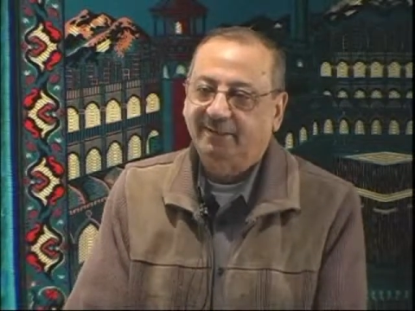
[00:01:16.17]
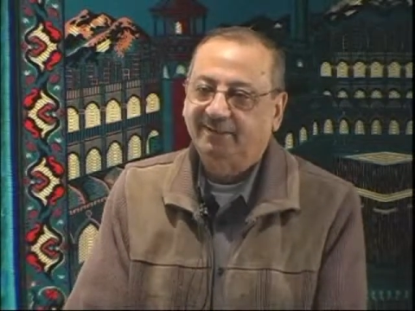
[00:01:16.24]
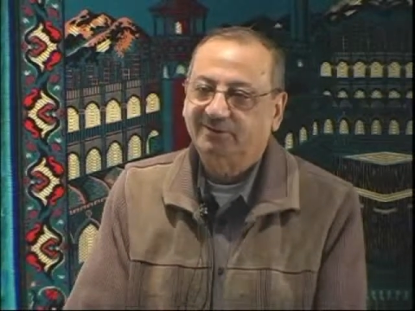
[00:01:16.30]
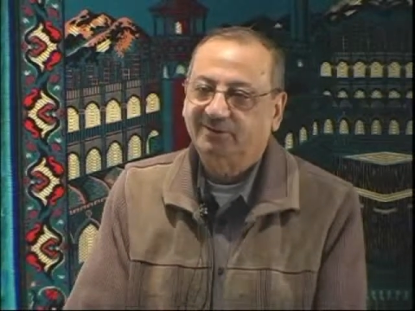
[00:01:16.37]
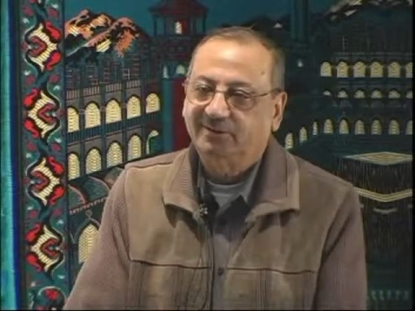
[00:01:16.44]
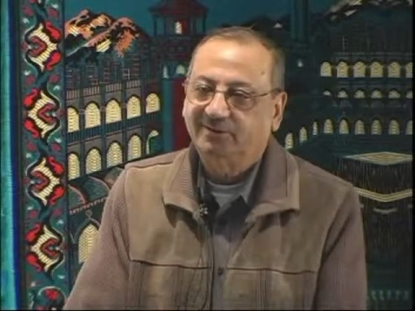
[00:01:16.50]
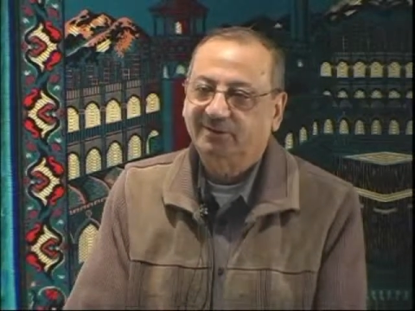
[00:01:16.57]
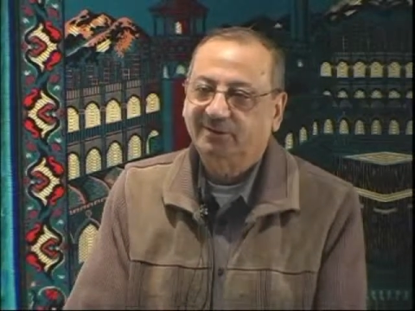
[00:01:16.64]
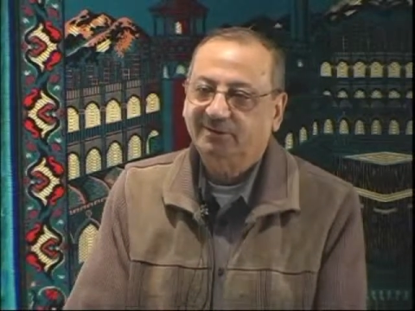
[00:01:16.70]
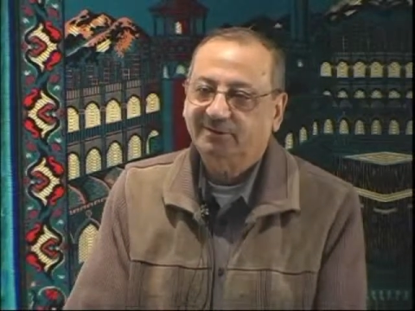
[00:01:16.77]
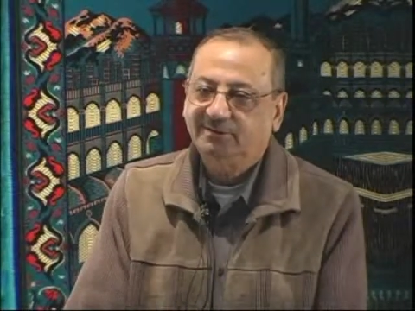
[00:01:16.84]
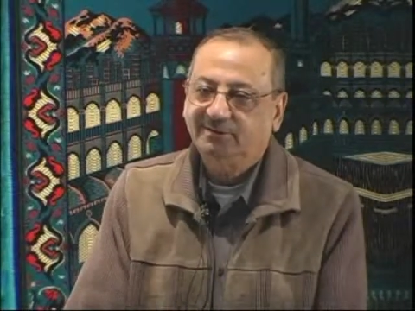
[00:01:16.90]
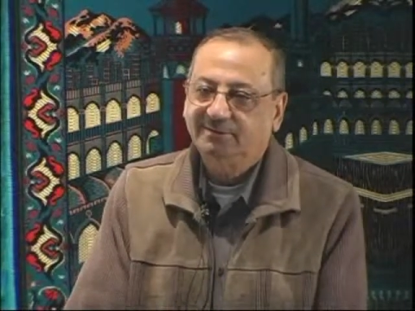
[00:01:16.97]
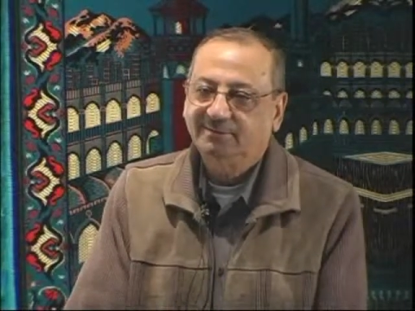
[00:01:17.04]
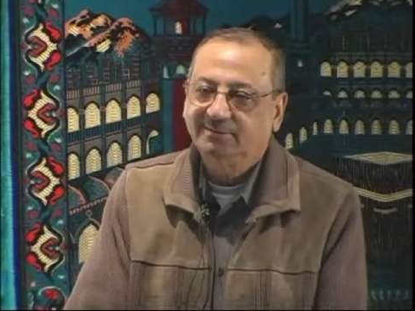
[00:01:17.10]
and
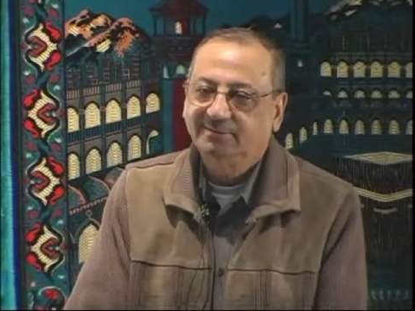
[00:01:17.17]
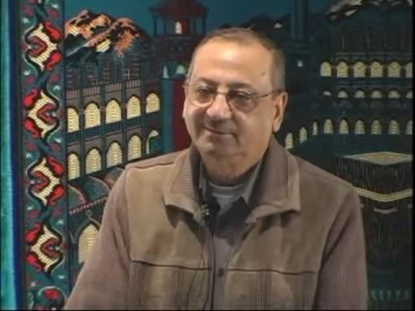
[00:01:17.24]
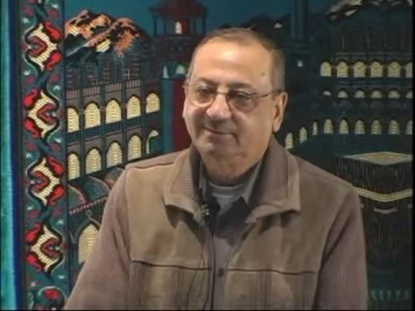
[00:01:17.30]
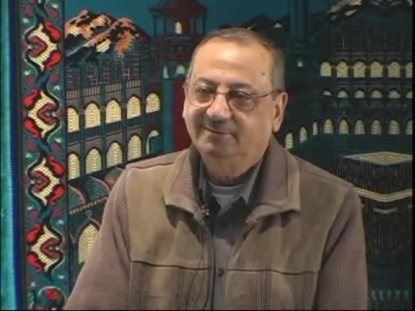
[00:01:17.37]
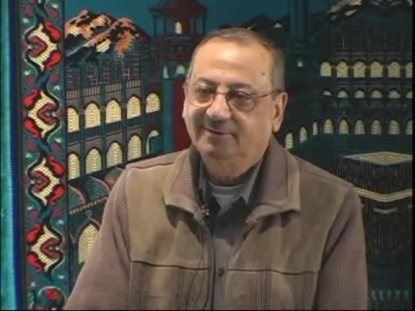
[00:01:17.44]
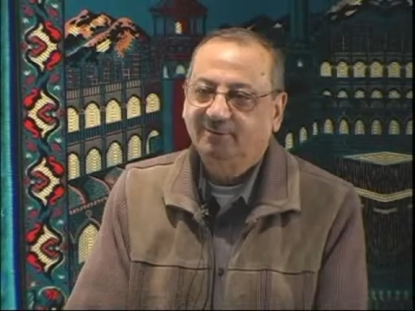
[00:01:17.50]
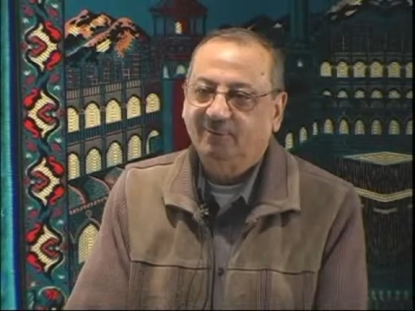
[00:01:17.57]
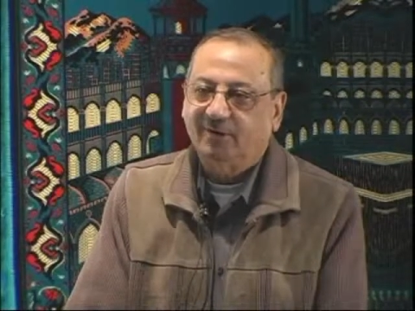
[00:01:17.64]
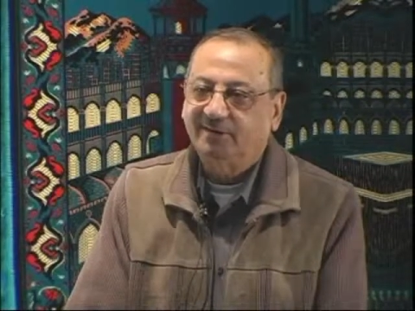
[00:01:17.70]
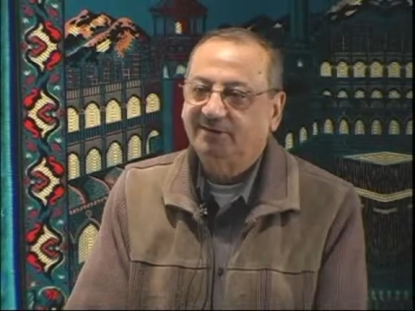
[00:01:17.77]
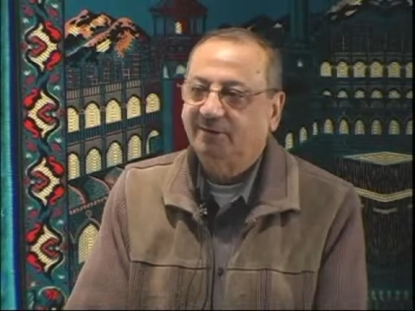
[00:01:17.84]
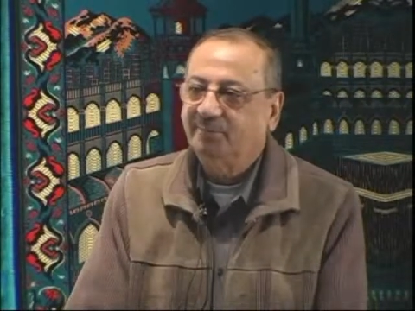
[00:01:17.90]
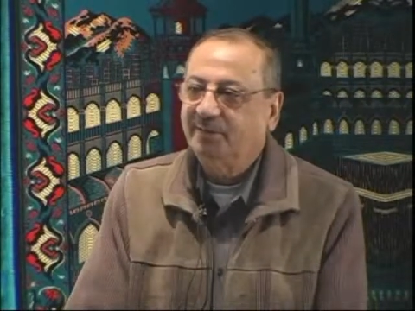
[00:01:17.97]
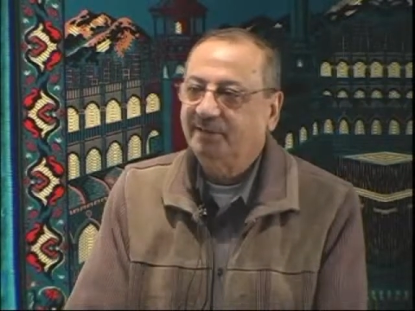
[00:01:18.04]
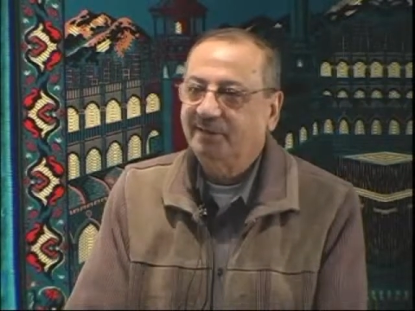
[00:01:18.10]
sisters, what is the
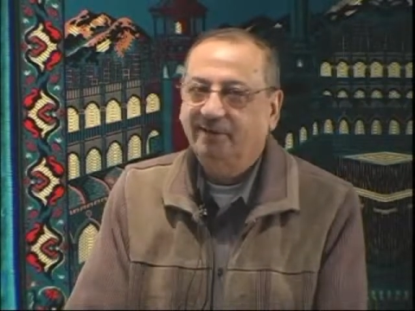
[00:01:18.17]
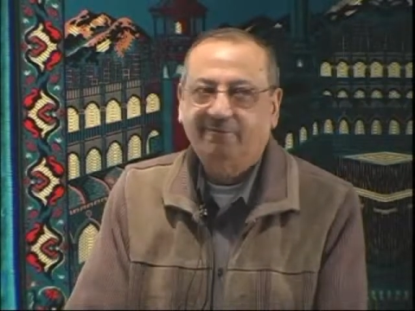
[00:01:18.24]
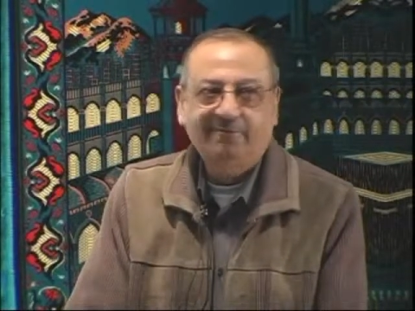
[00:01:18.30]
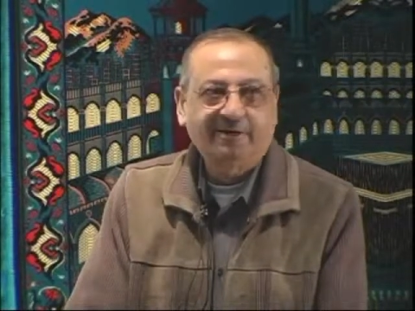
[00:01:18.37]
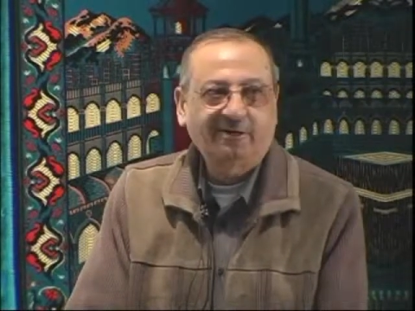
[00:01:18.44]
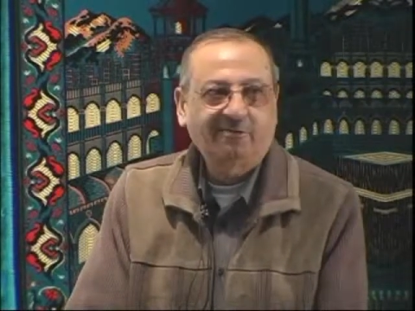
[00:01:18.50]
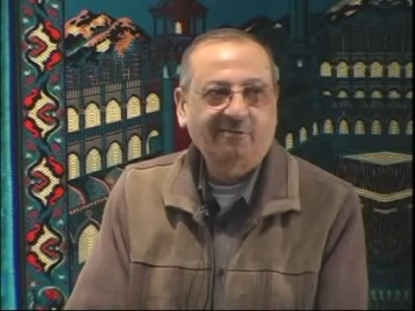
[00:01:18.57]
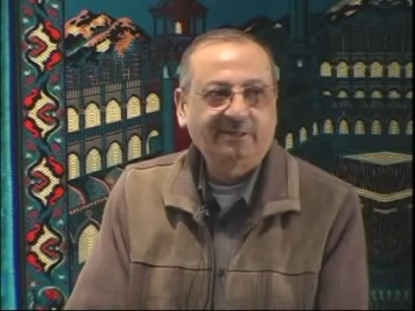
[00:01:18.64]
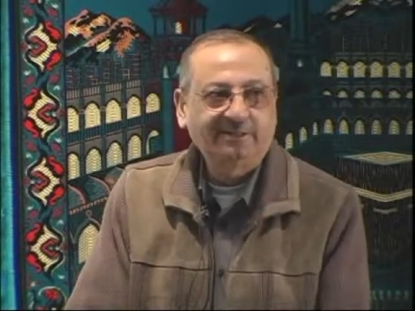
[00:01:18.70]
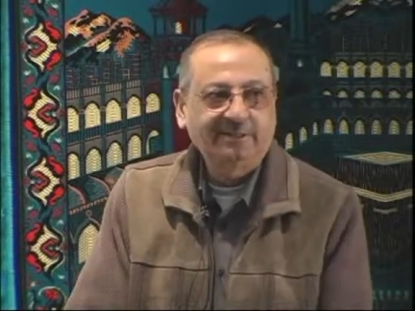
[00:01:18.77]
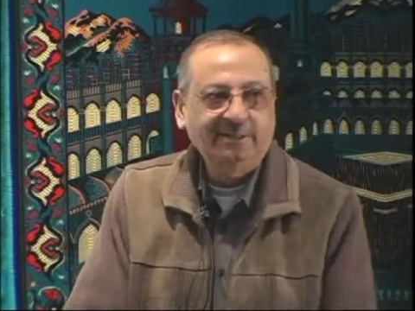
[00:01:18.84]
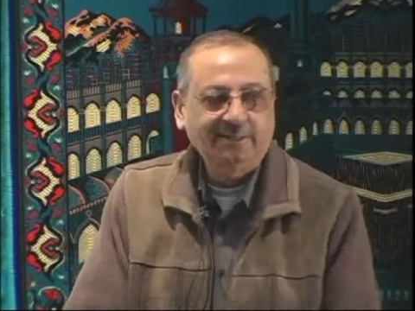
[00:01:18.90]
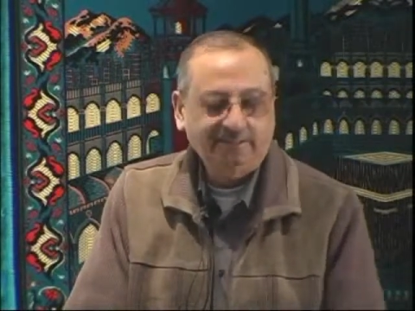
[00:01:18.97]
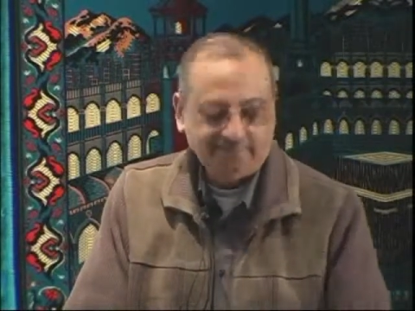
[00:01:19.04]
meaning of ikhwati?